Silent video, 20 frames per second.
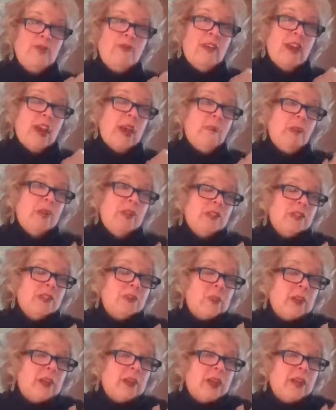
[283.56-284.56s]
fabulous
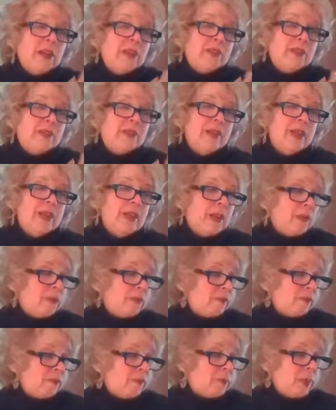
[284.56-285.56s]
because
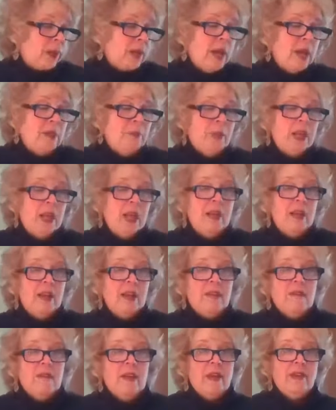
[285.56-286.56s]
um, for me not being at
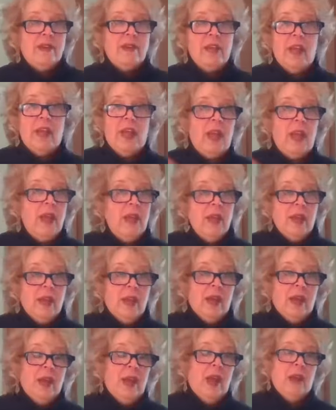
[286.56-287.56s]
an event today,
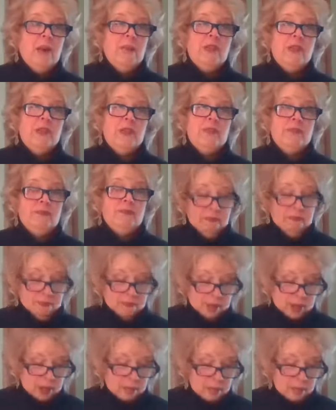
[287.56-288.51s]
I'm just, I'm